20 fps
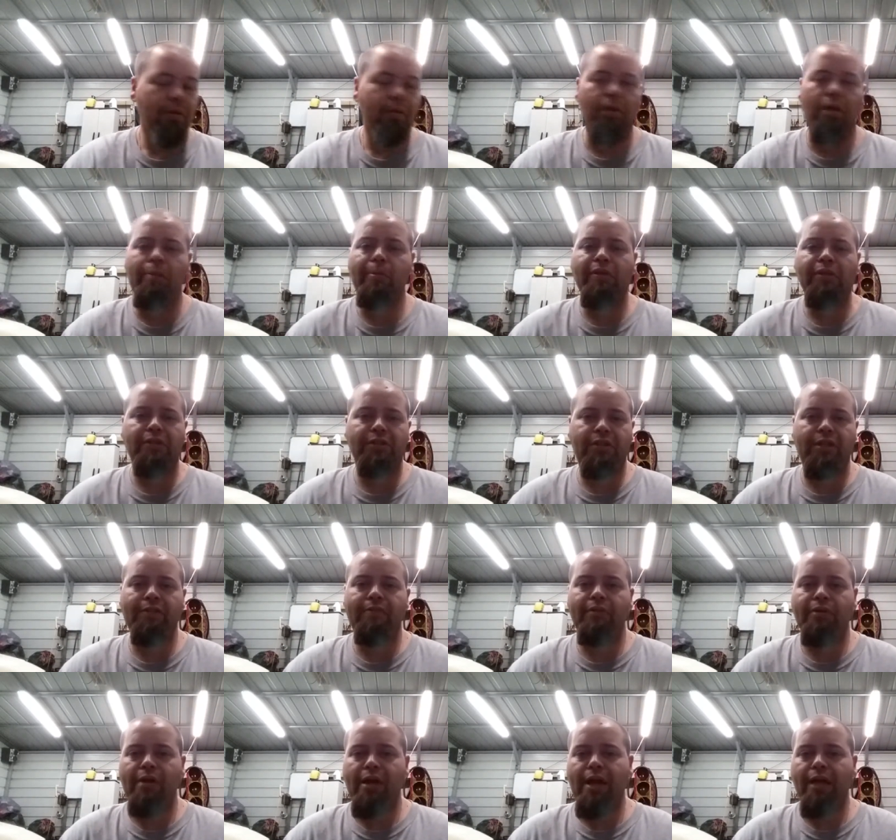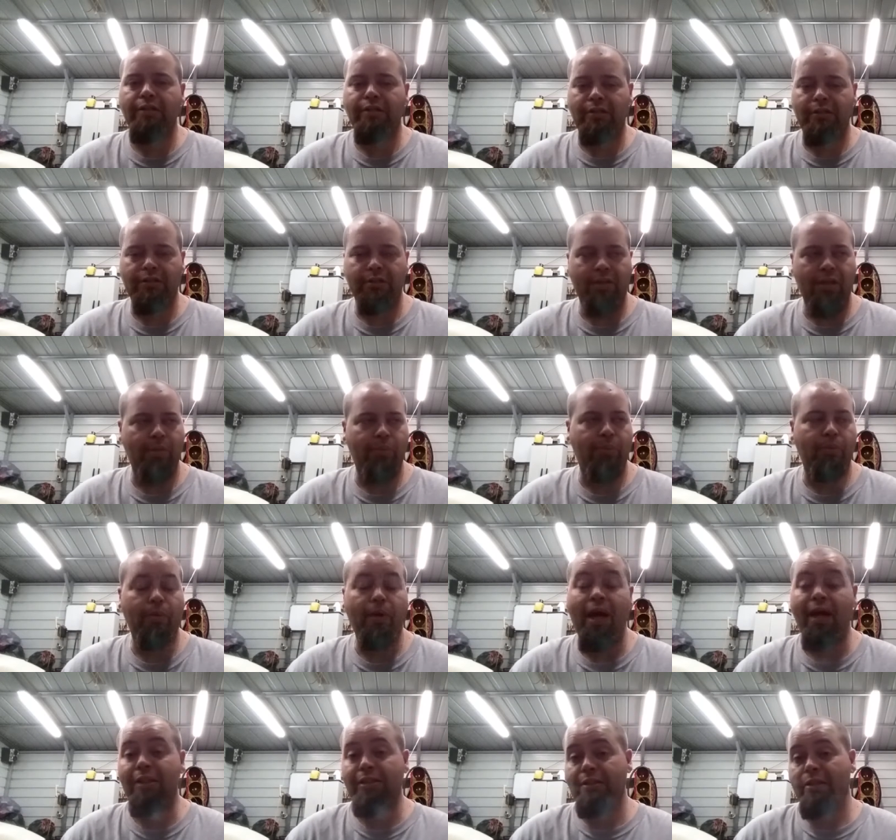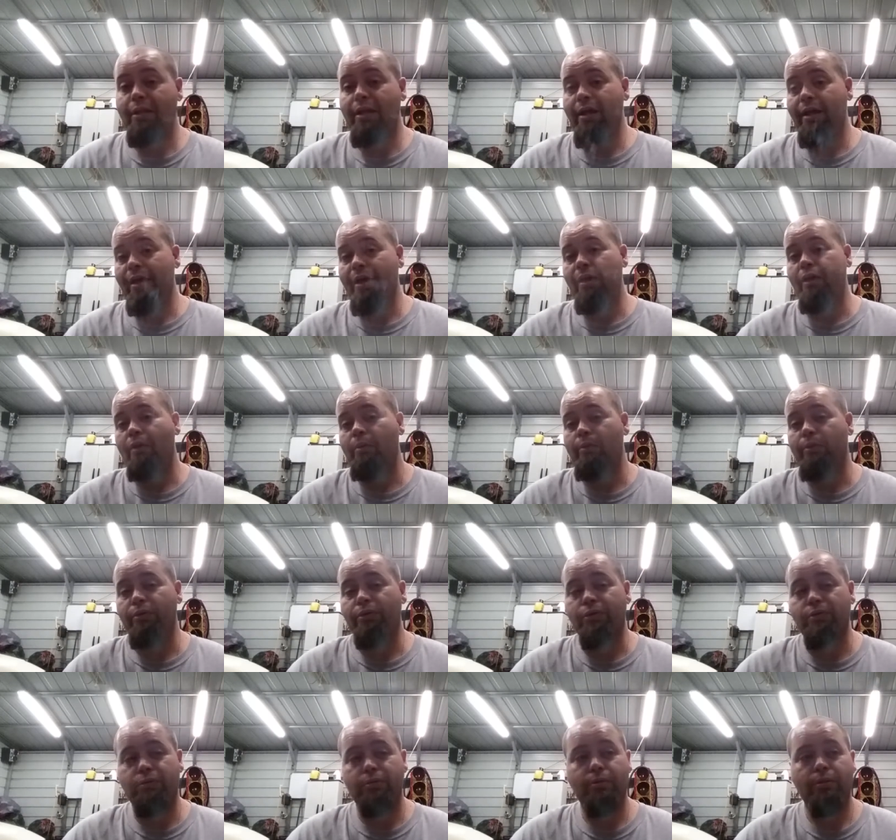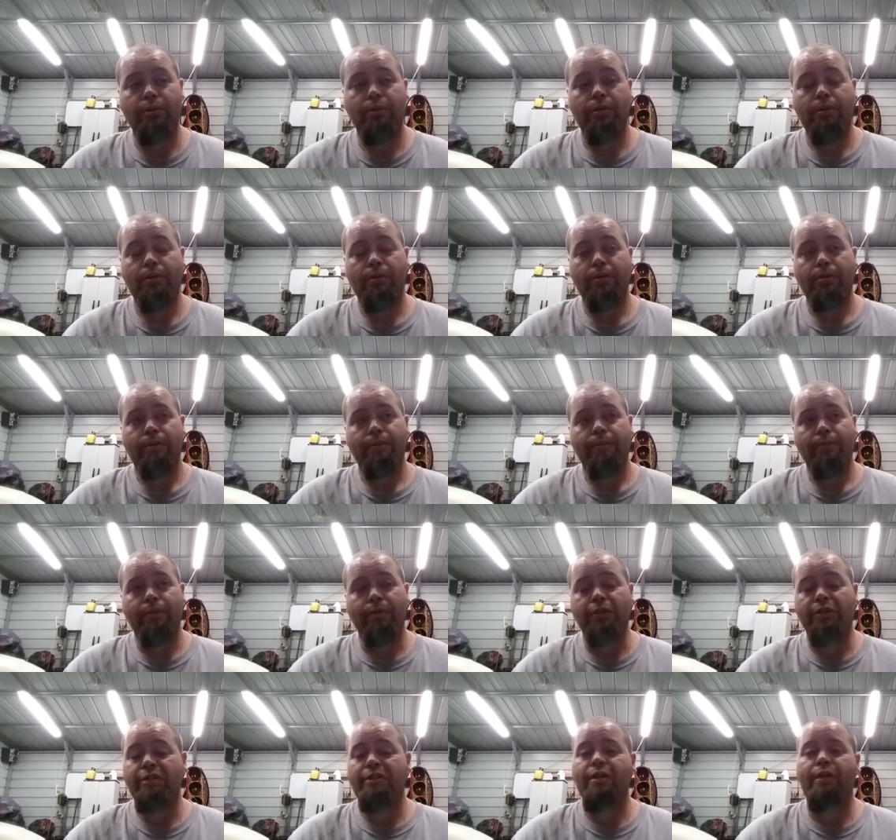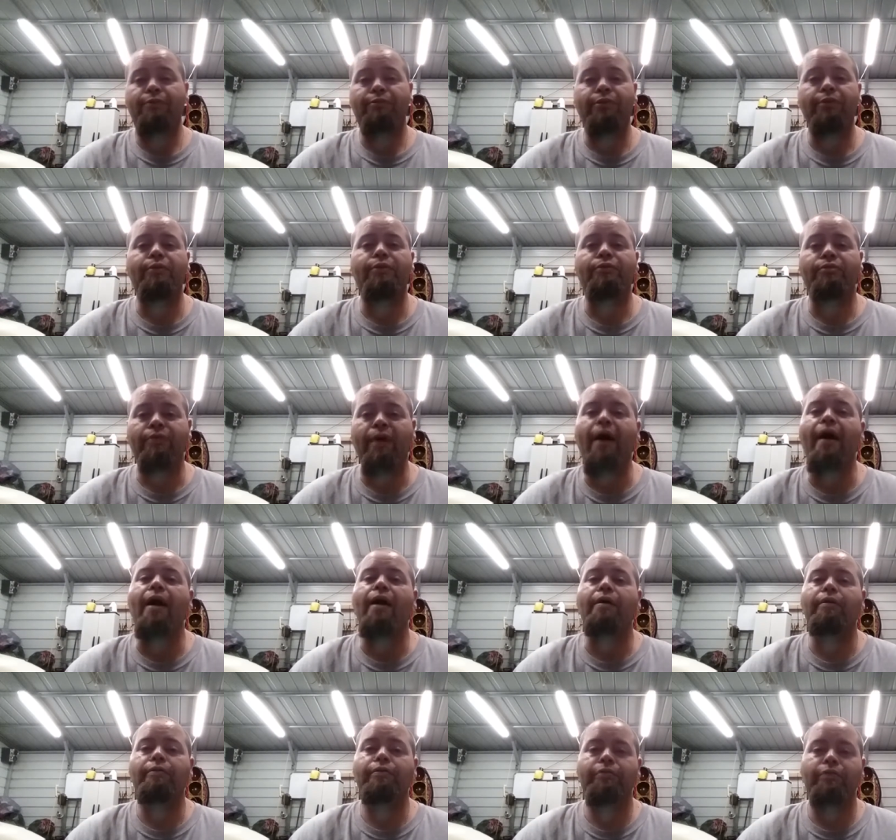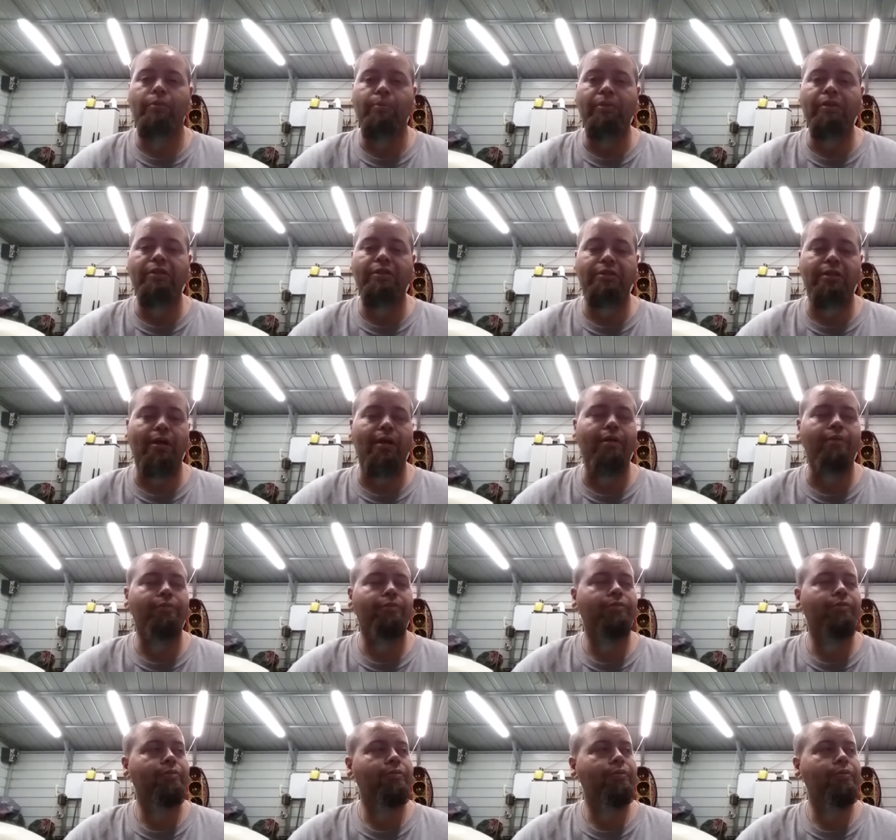Let me just give you guys an example. I said I had almost, let's just say 55 to be safe.